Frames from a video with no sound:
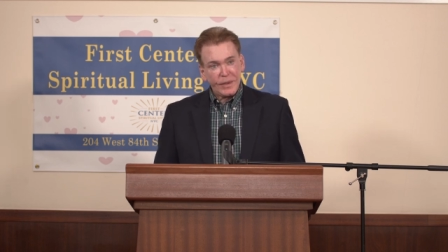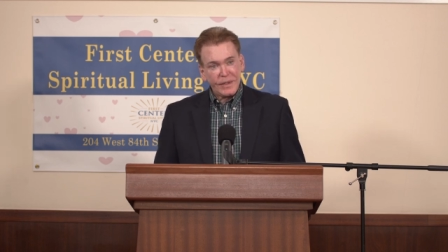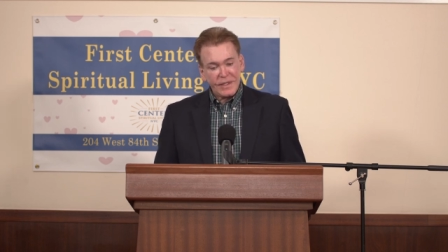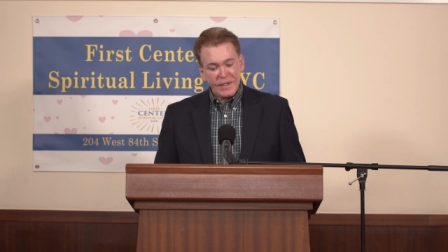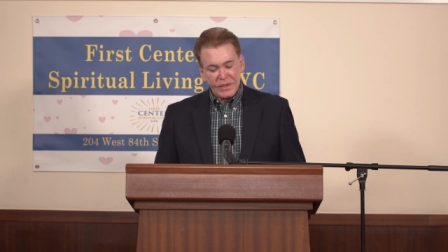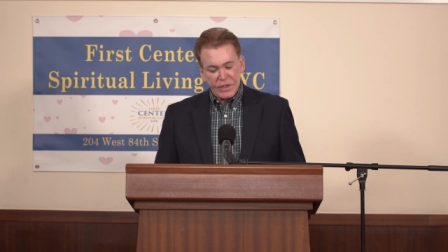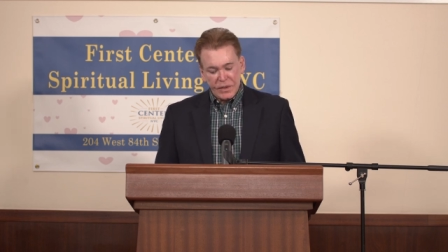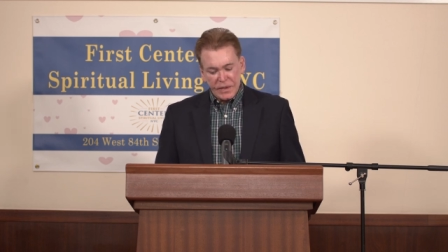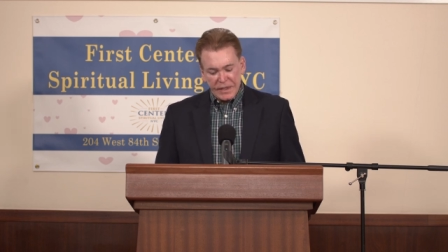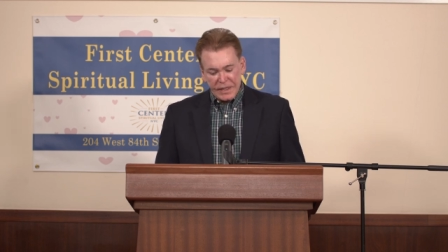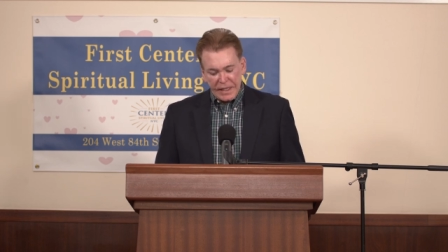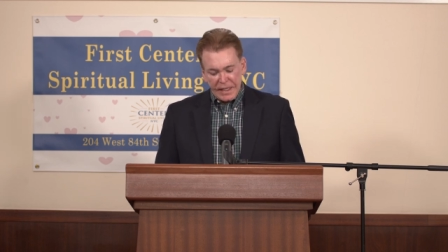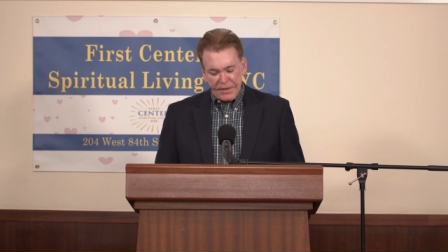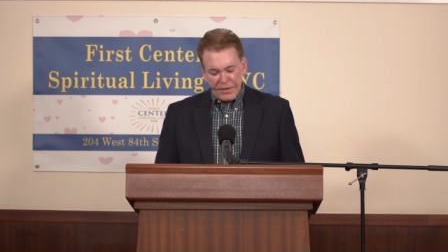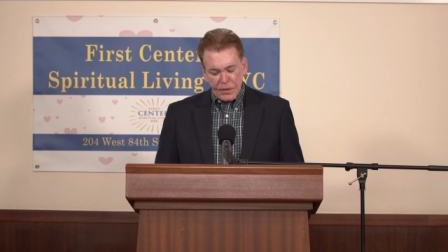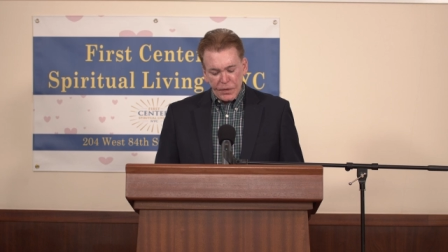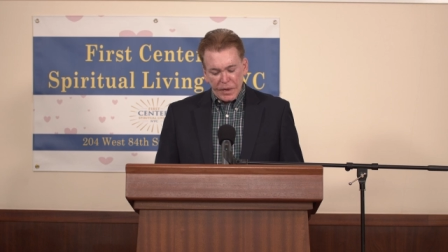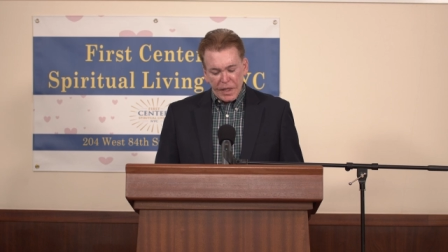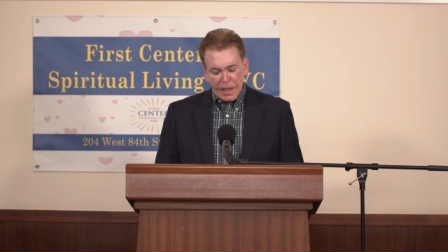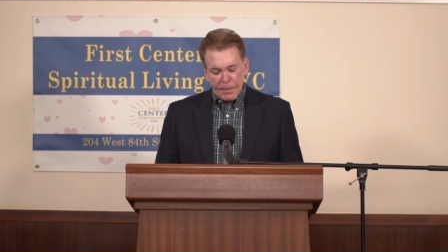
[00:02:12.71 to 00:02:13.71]
it's just to give
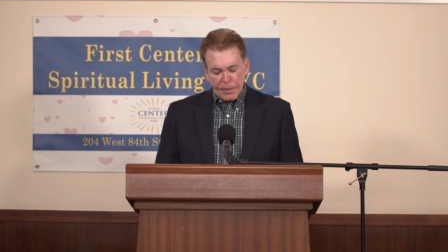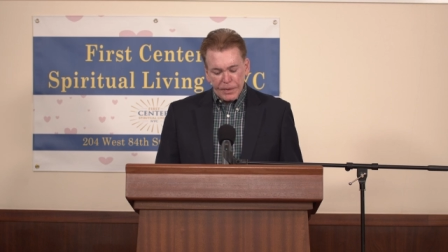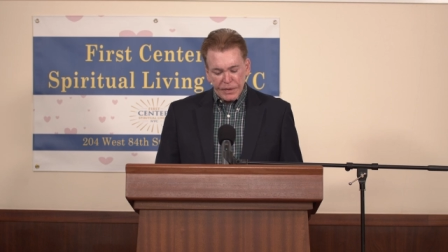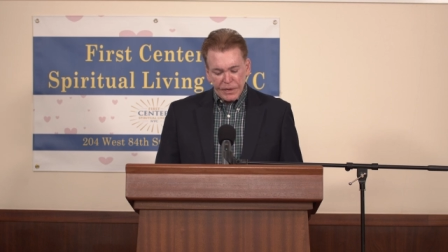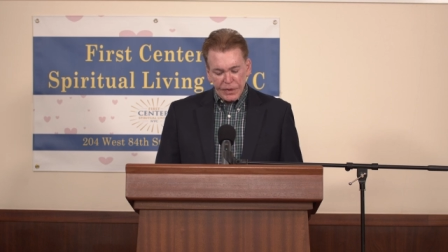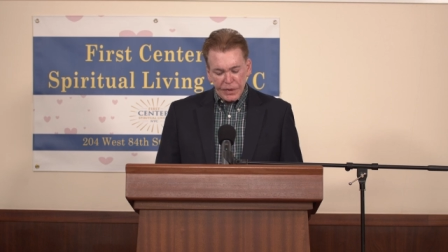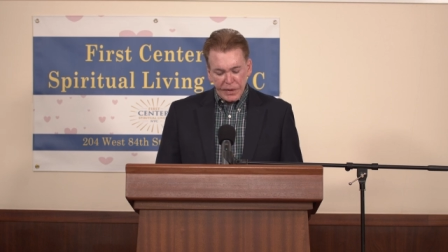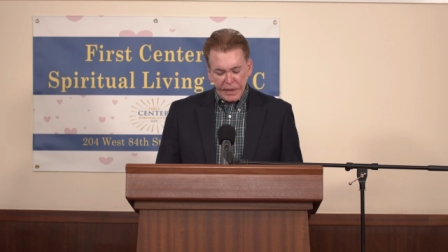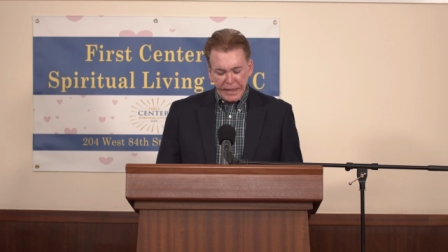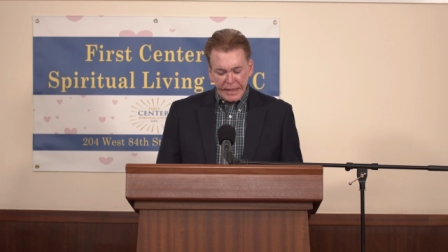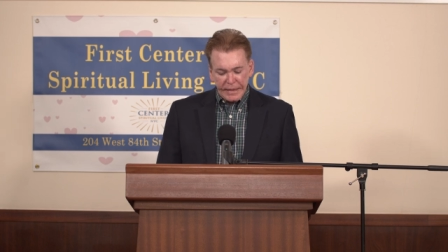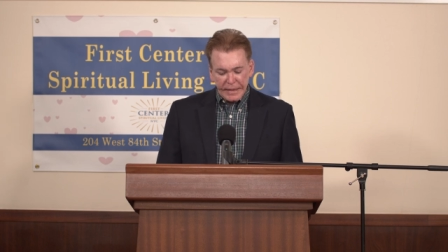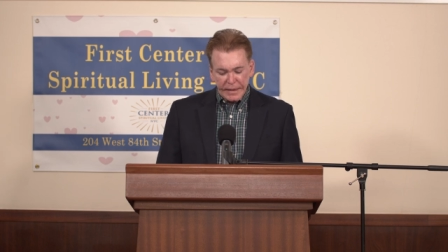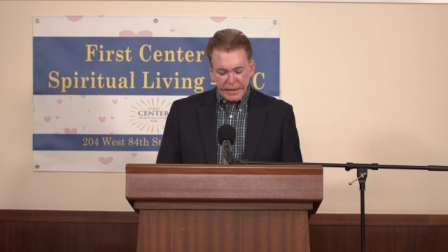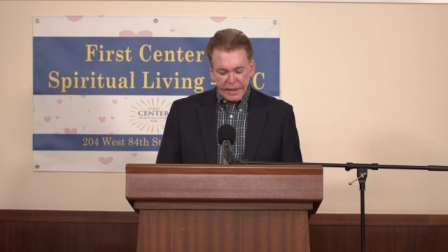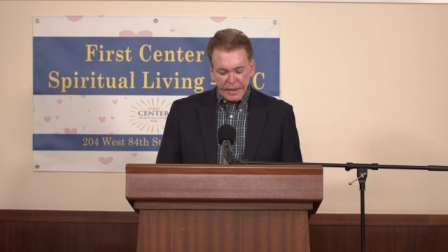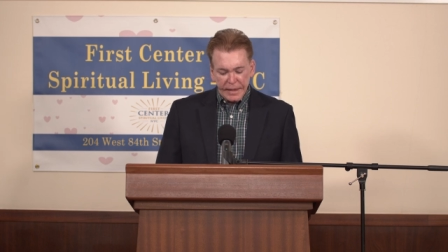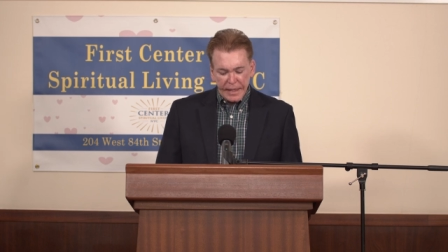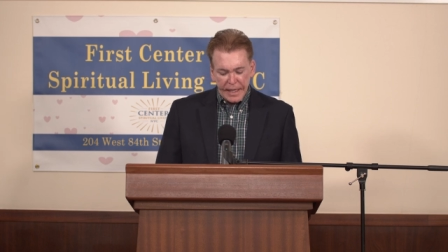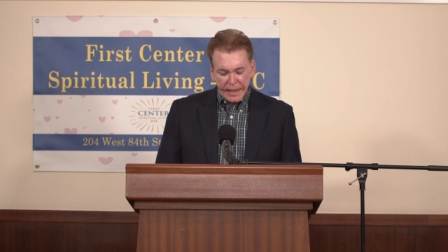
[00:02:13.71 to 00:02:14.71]
you an opportunity to
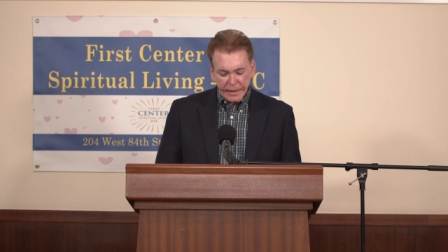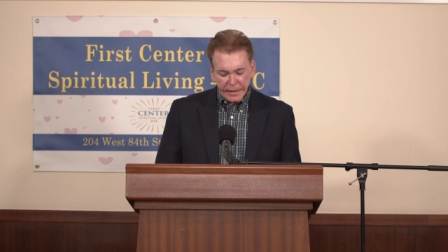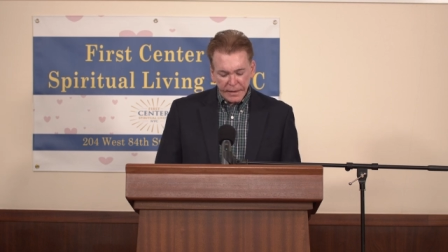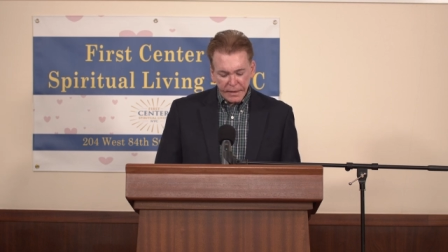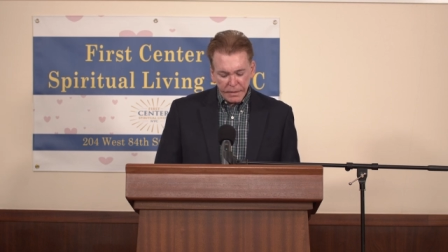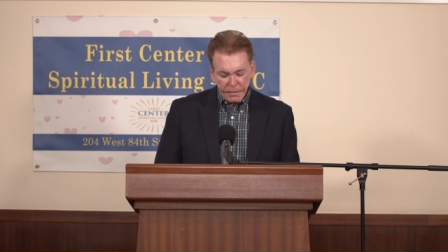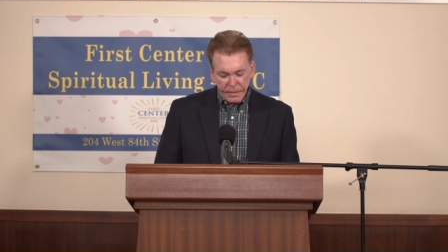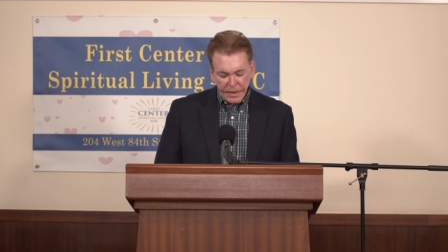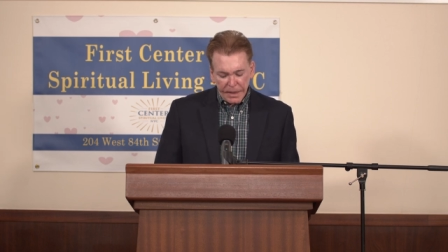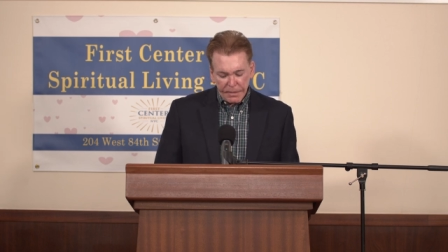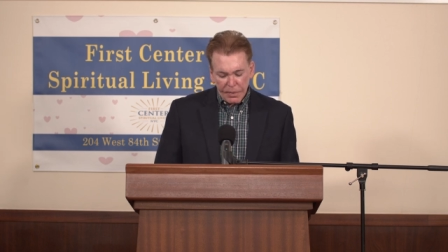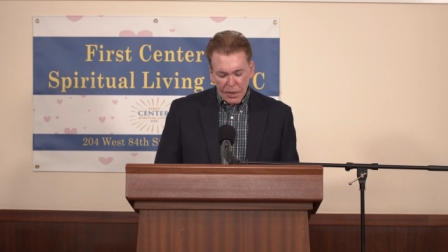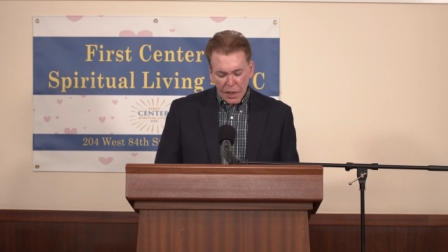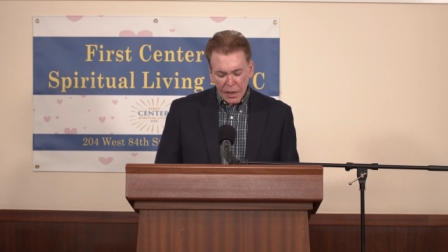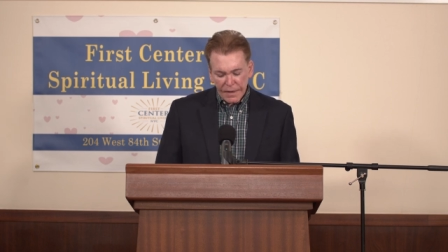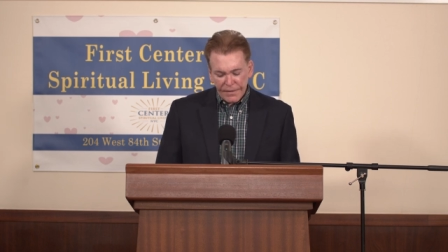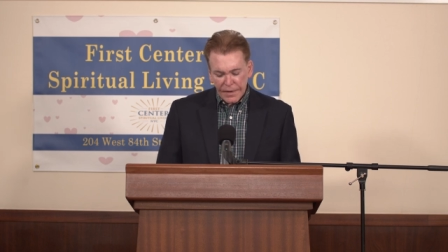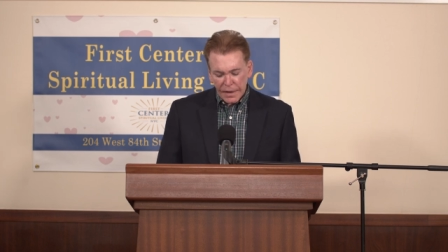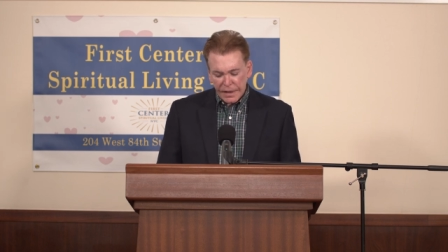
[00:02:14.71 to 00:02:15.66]
connect and be a part of